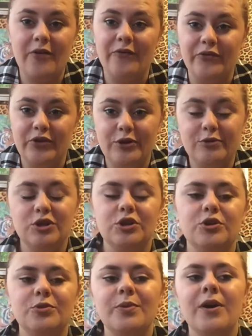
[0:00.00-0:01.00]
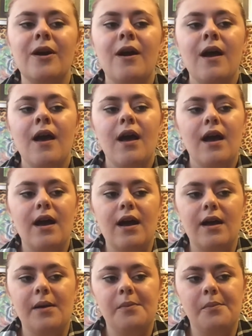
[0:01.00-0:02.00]
on YouTube.
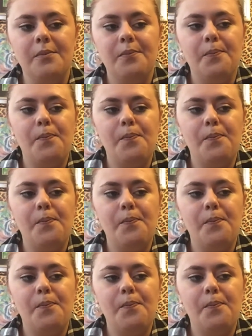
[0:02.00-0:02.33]
Um,